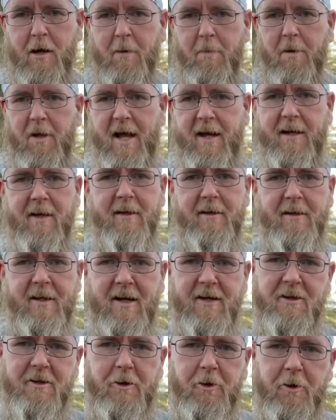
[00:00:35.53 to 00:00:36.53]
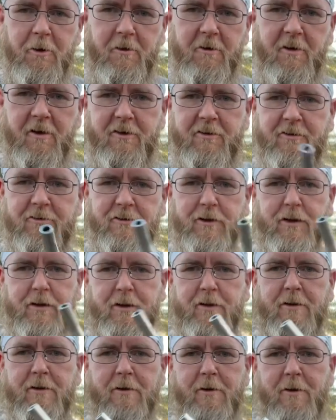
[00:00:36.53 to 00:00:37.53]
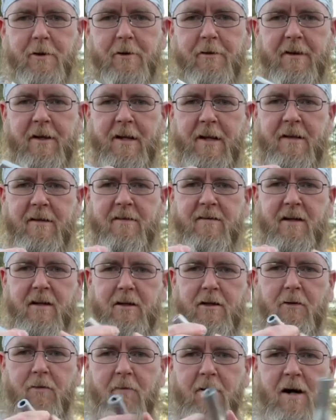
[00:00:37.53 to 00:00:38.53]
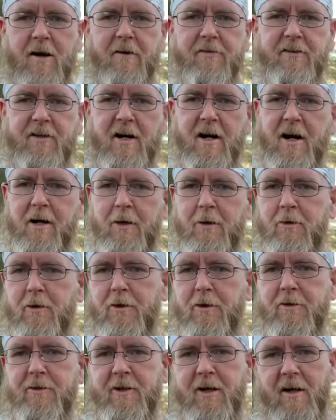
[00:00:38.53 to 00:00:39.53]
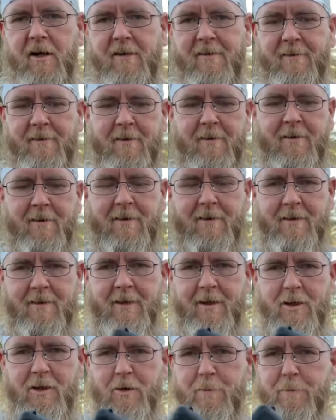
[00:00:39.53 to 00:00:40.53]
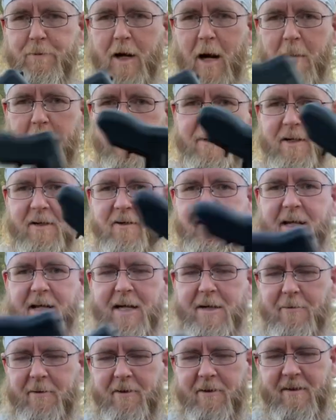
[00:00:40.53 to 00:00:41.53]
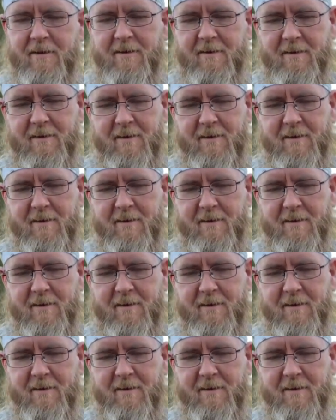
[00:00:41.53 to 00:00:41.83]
Black & Decker cordless drill, or that it's like your wife's hot glue gun, and you'd probably be okay with it.